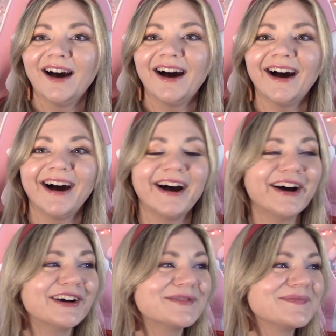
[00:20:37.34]

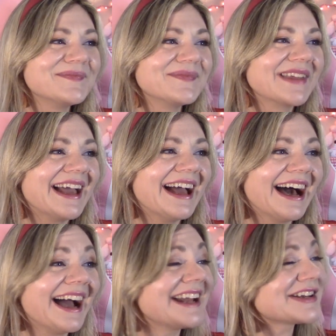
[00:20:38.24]

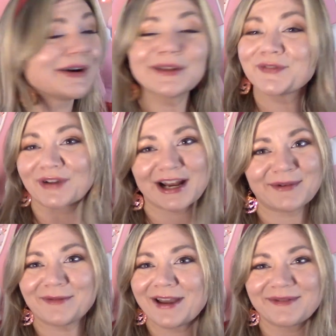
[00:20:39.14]
I totally forgot
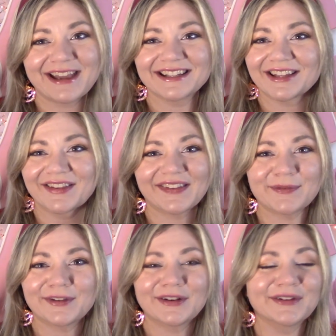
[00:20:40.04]
about Mei Mei until this
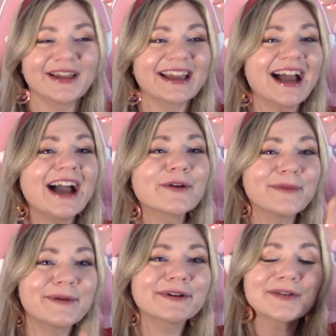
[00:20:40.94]
episode. Like, I
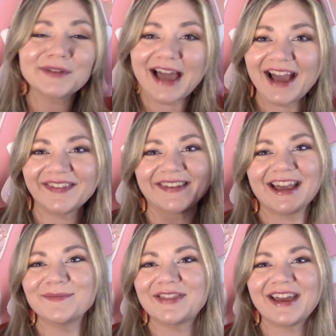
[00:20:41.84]
remembered her last
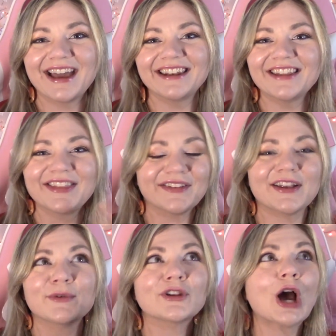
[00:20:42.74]
time, but then this
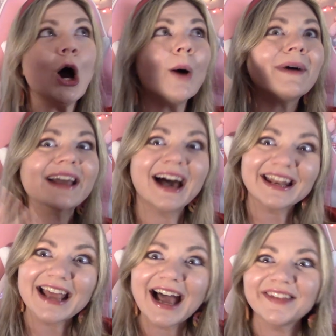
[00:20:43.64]
time I was like, oh my
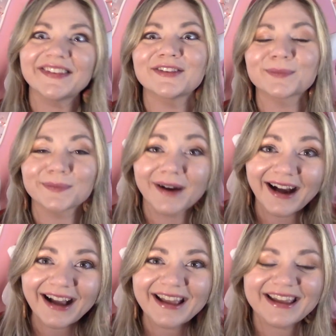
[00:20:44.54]
god, yes, it's
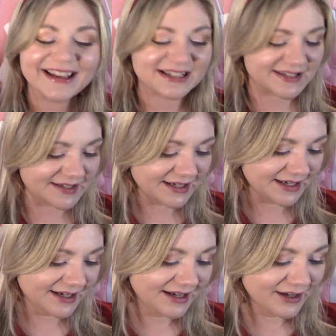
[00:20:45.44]
right.
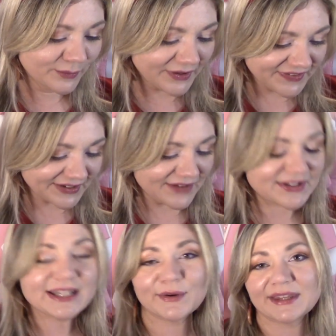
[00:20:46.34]
We still have
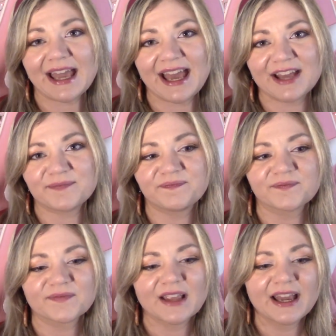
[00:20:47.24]
to deal with that.
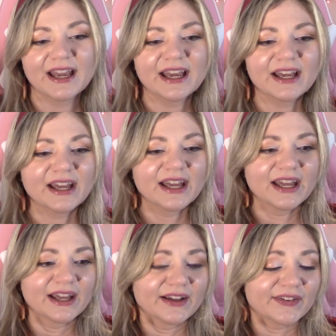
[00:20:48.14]

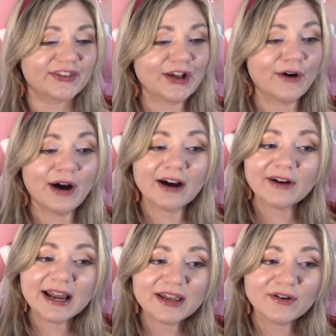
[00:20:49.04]
So, all
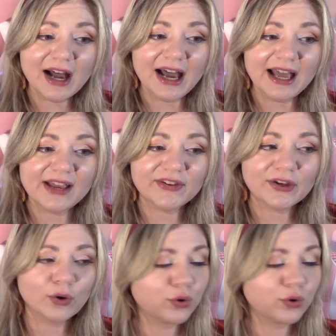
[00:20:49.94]
right, you guys.